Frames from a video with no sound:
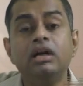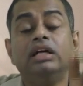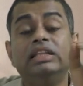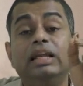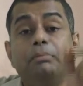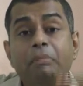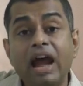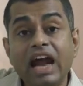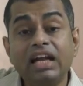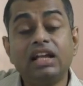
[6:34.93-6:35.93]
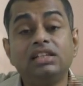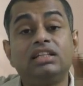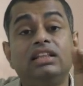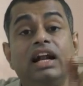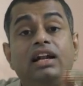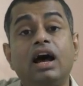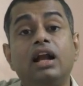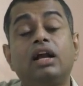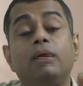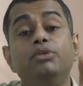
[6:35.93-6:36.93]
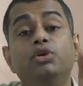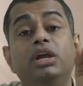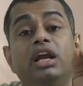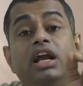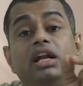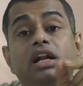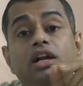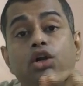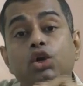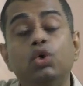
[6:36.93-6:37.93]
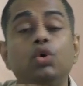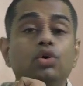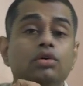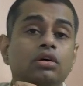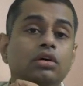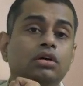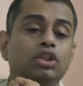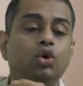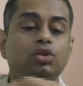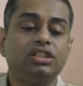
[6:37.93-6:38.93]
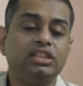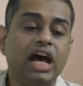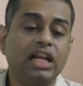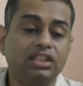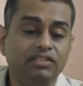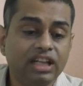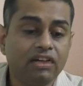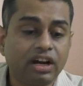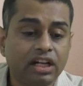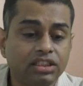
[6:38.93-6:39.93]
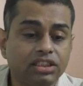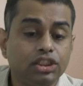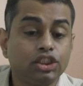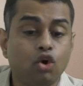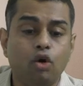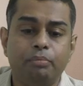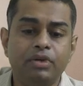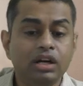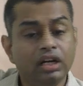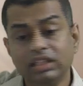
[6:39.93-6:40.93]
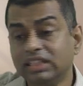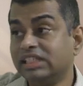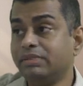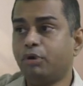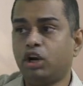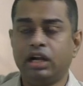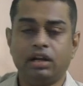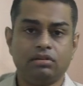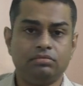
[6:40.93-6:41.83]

the matters that are communicated to those charged with governance. Scope. This is important.